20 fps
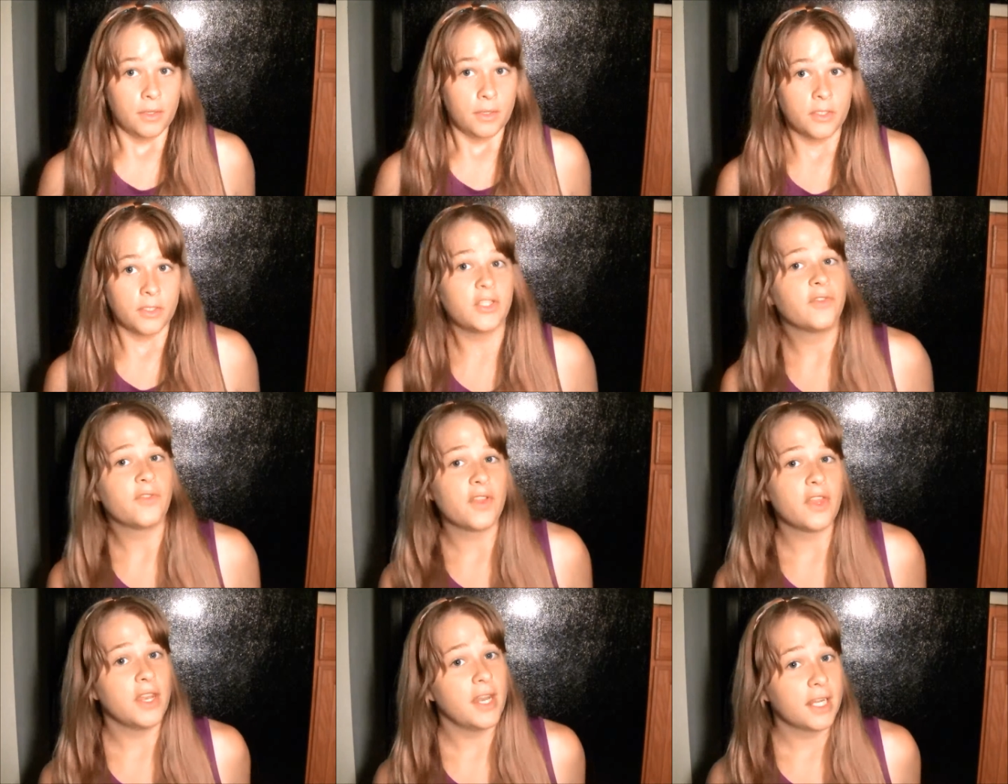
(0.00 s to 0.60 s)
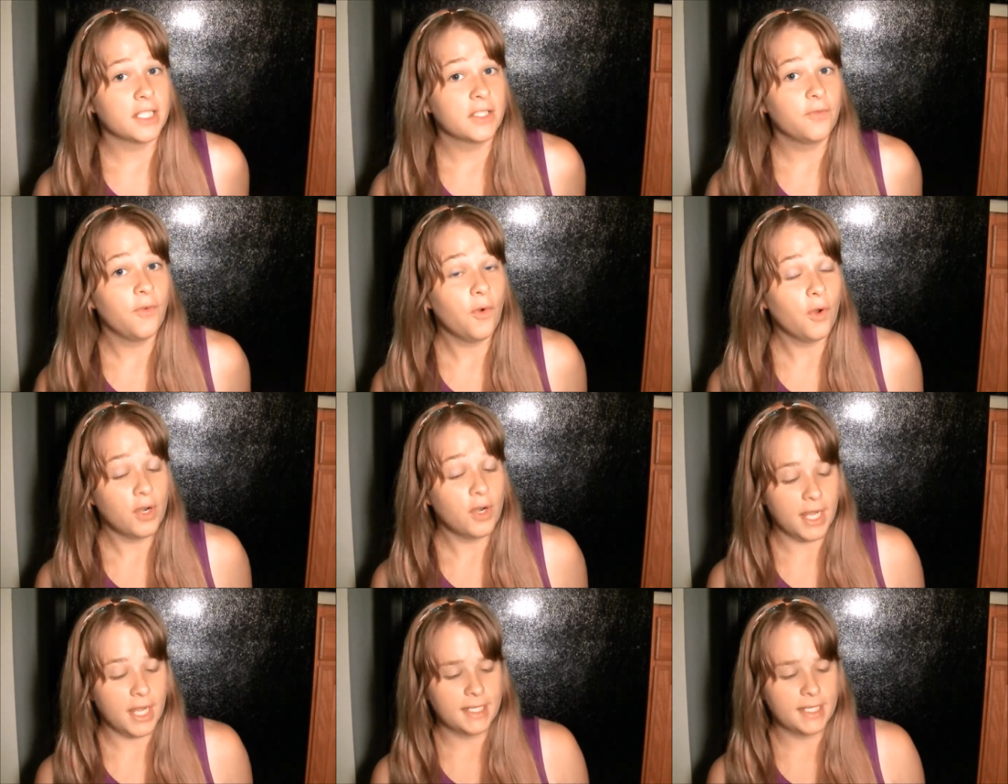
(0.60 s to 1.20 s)
So for the next
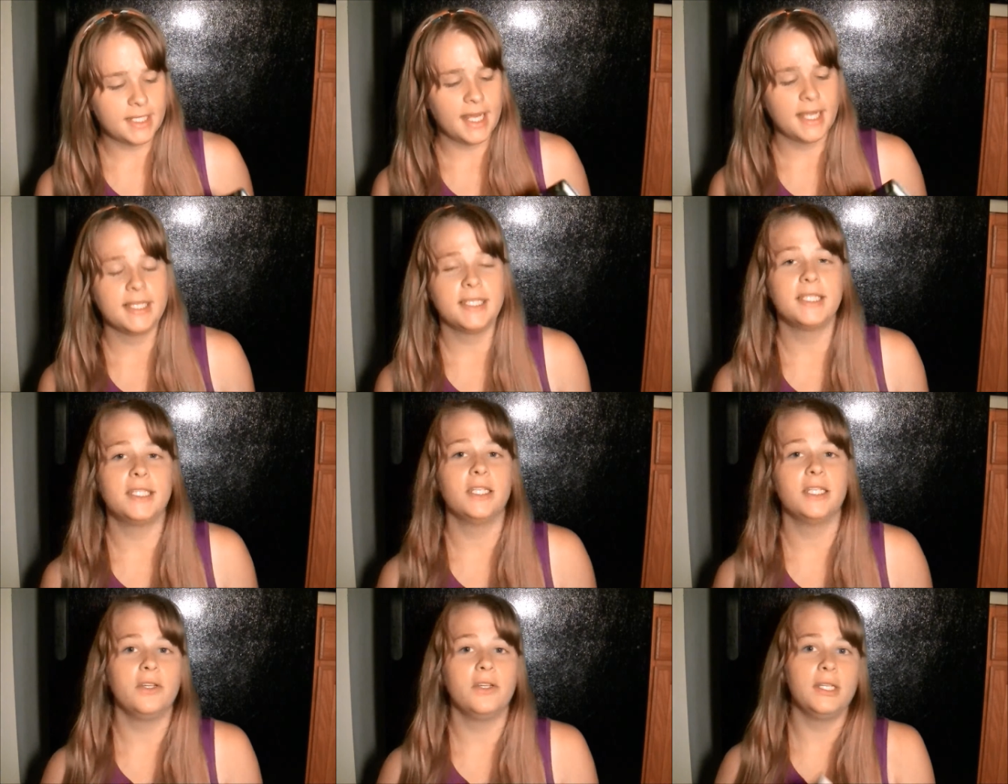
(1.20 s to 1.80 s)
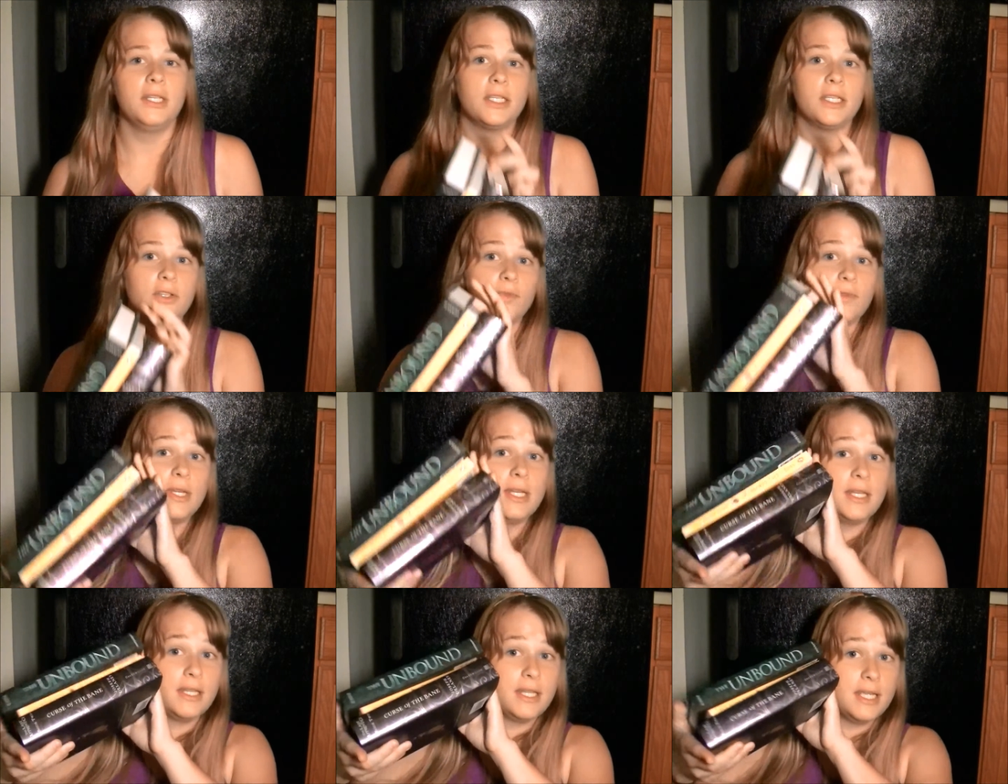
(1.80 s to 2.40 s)
4 days, I still need
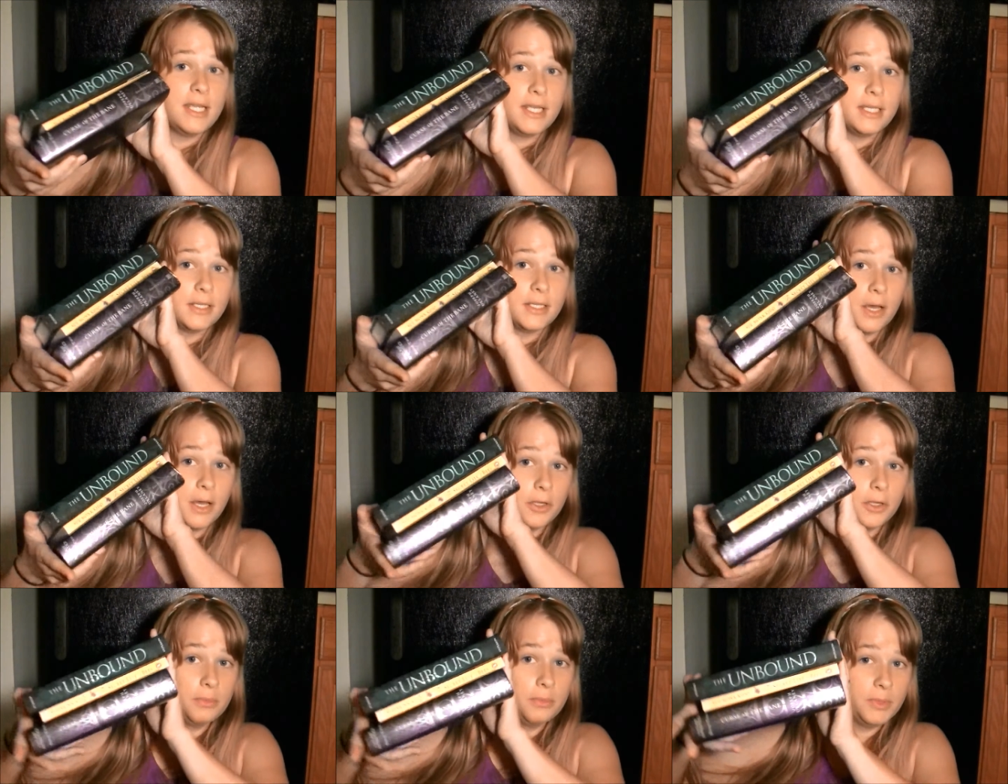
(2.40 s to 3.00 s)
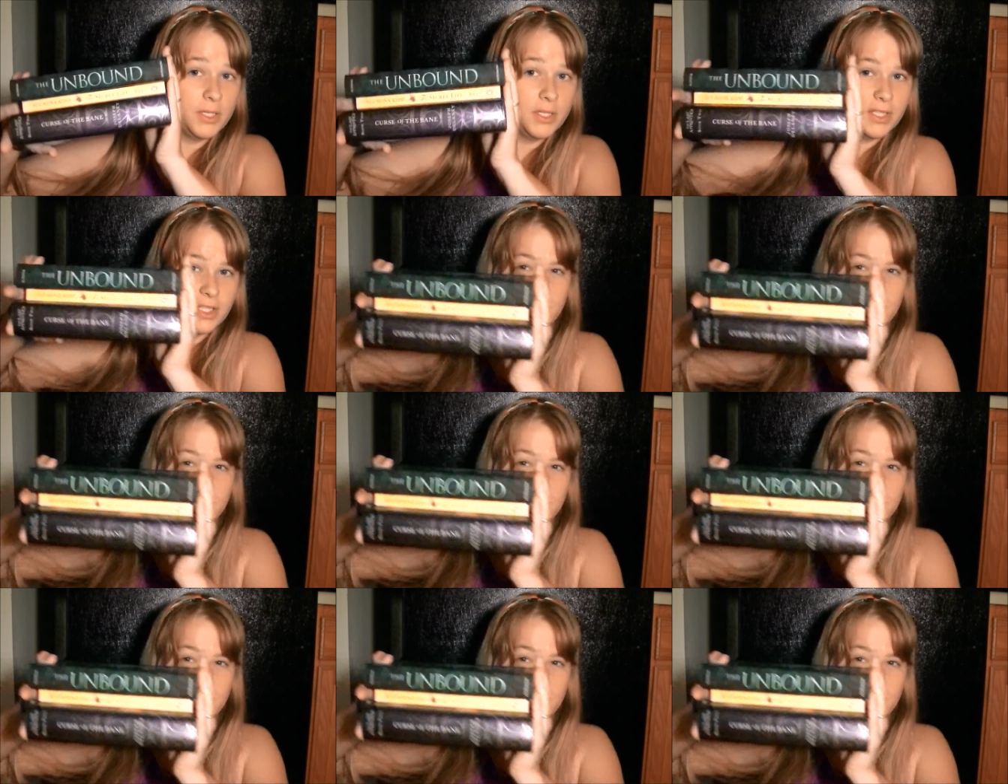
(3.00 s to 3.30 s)
to read these other books: